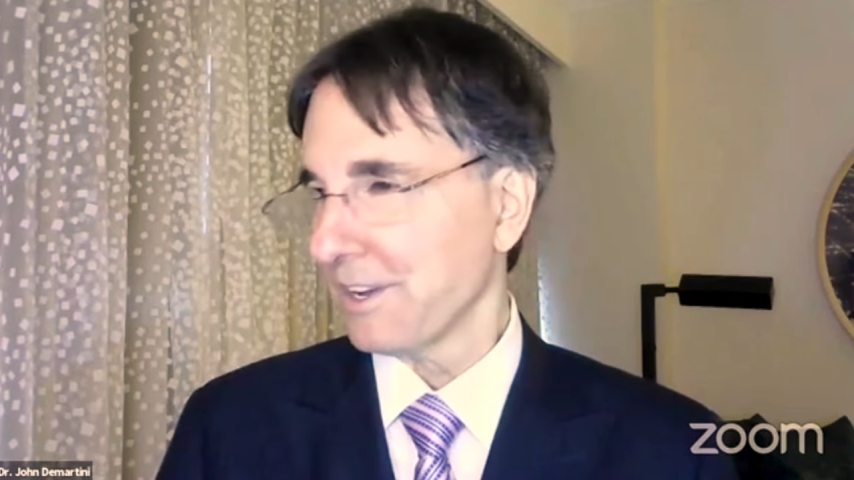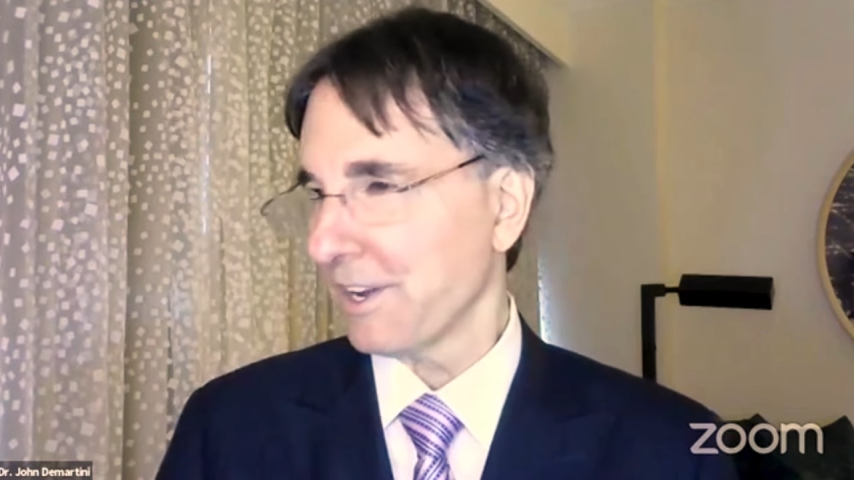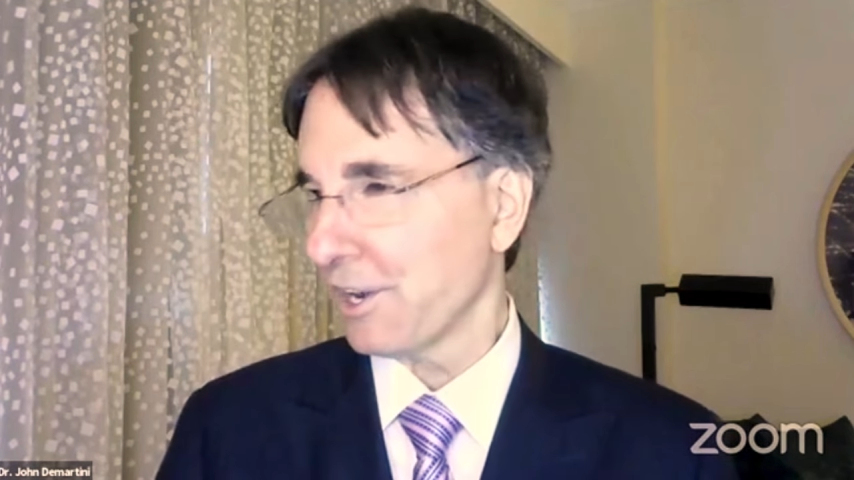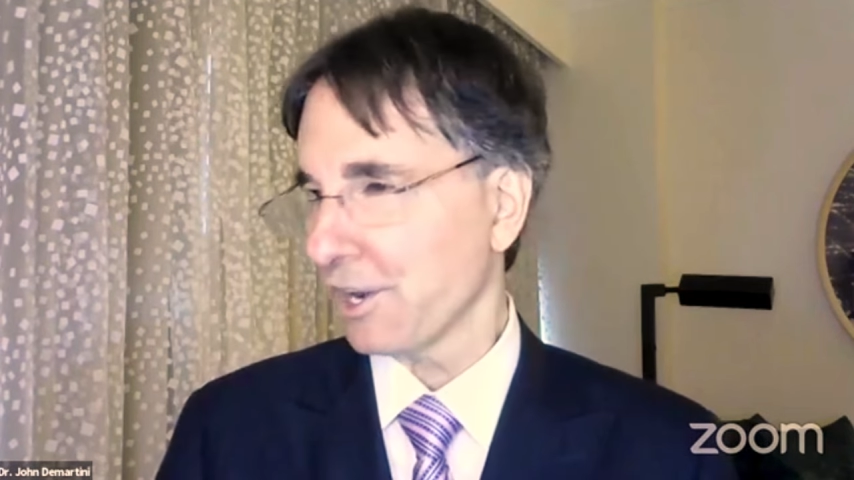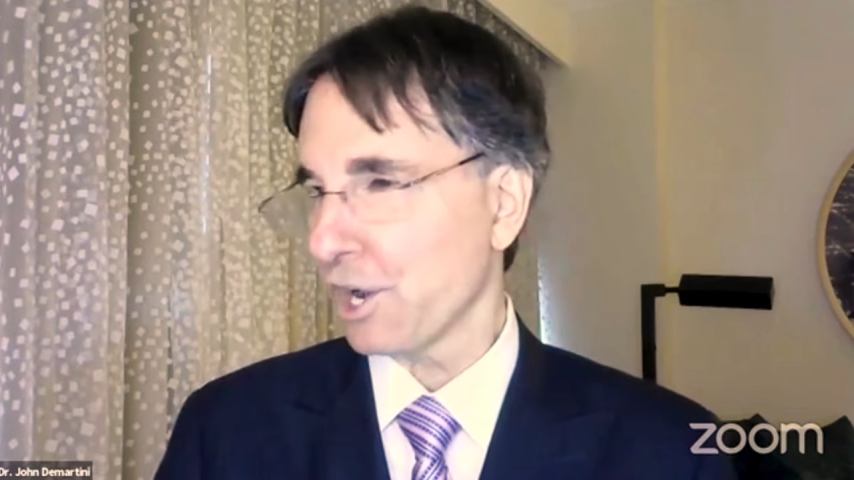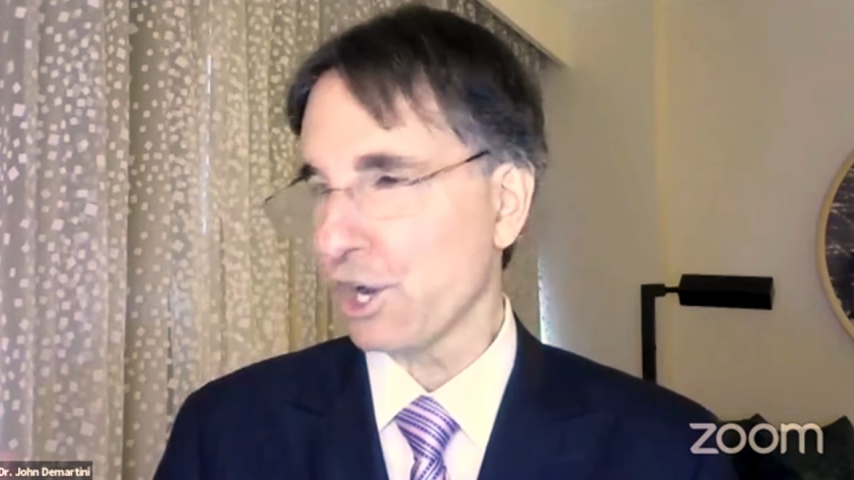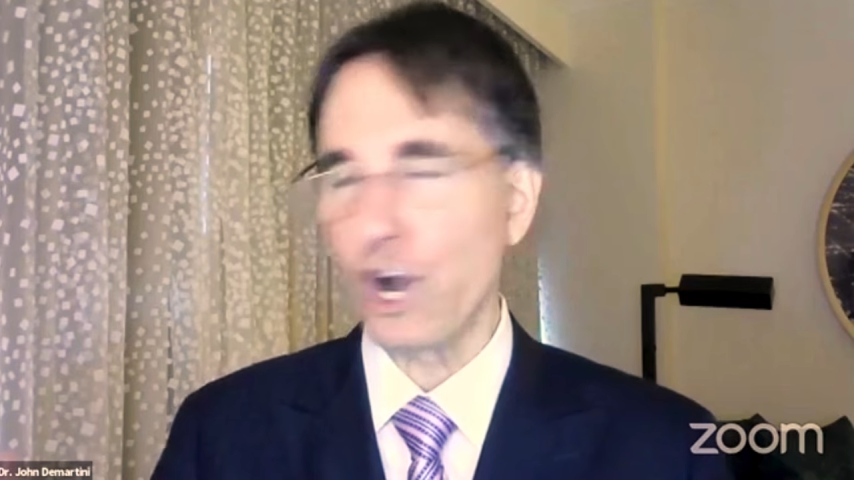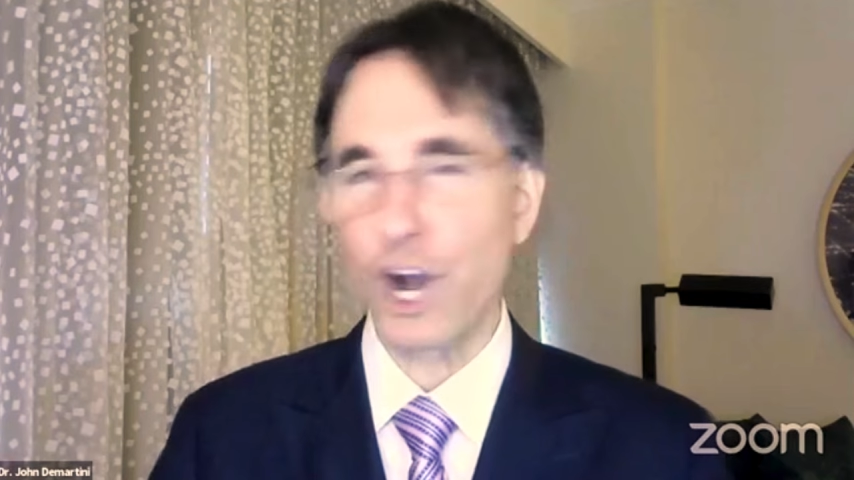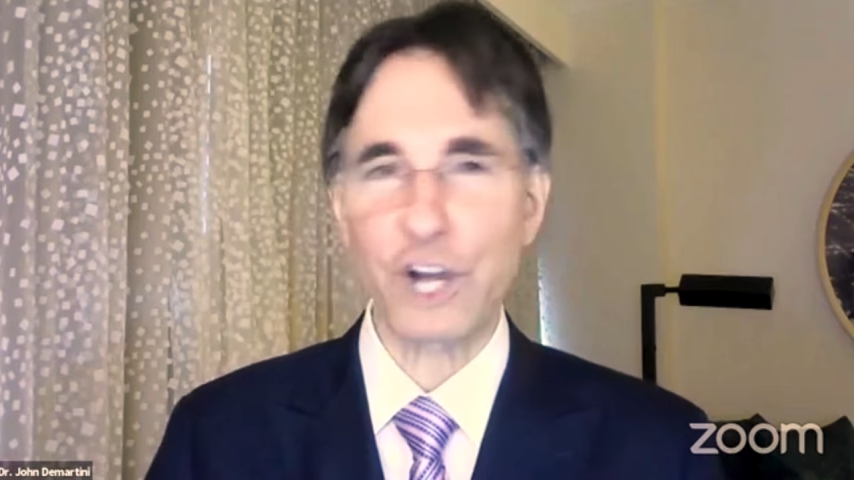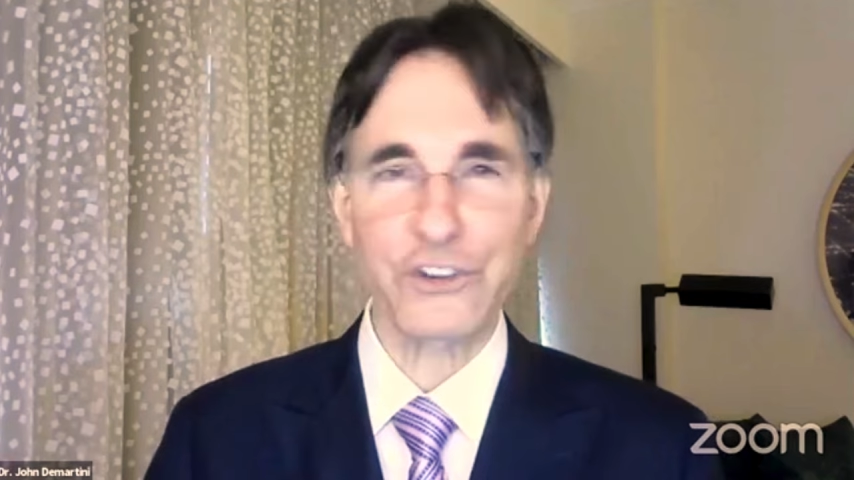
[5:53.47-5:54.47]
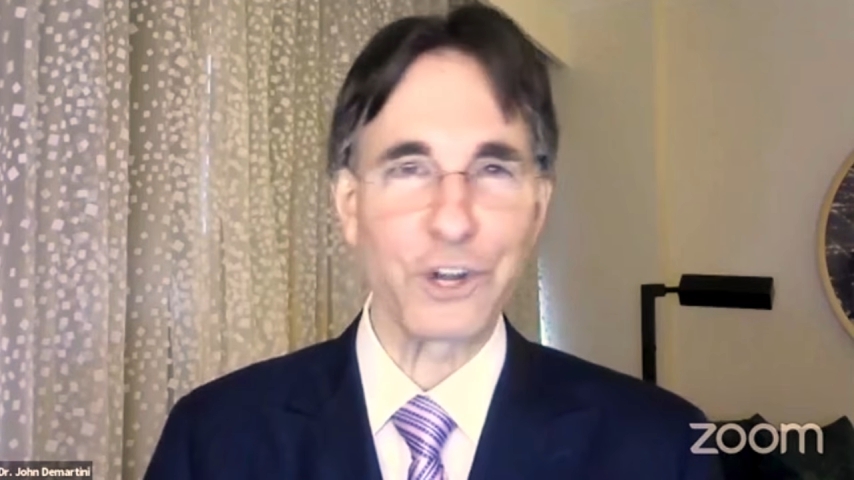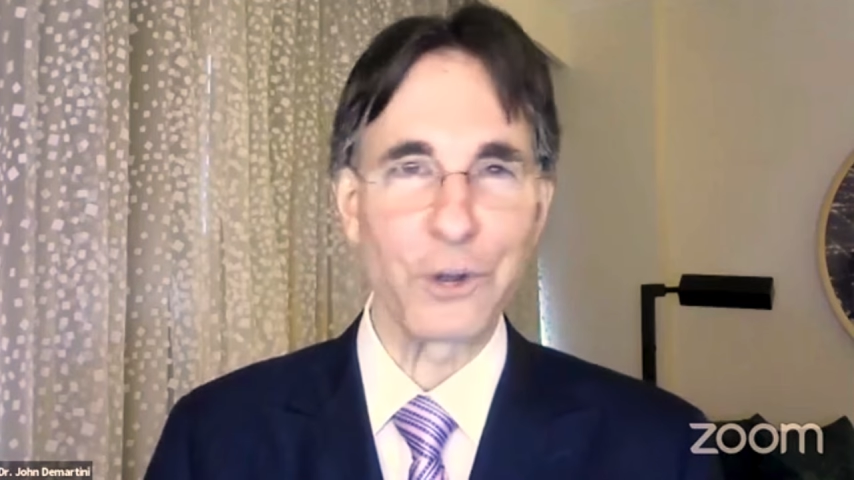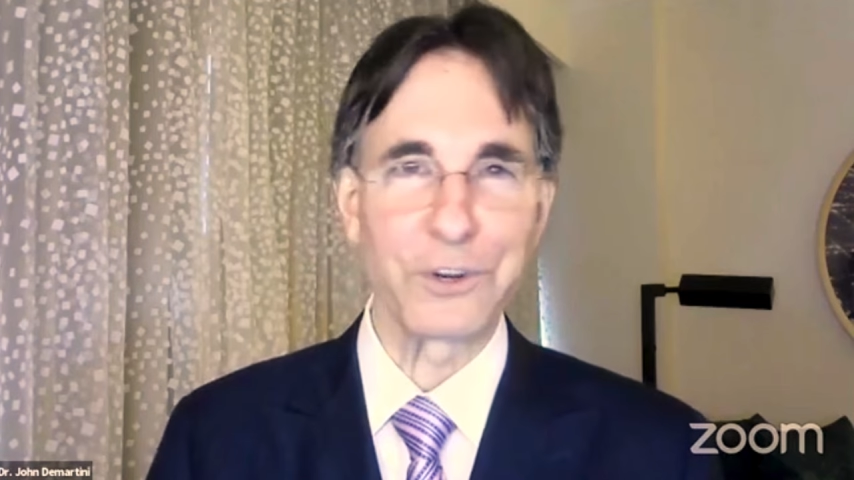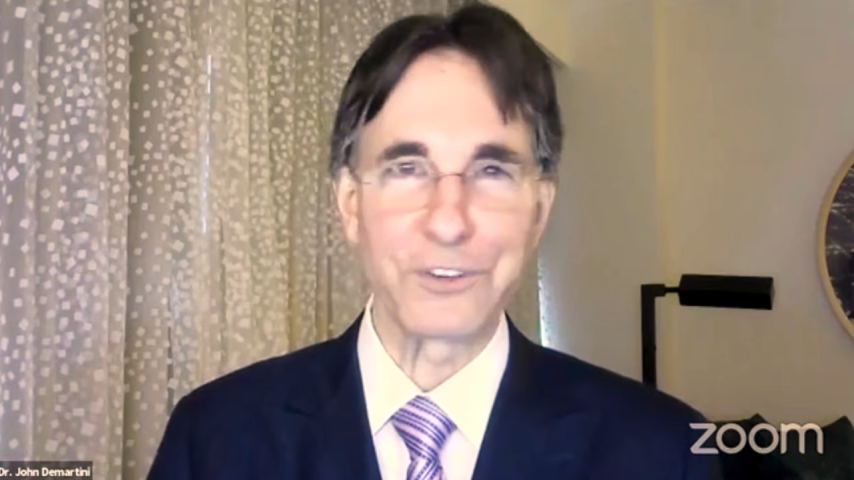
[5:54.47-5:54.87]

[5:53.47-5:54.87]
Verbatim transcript: a, a, car show or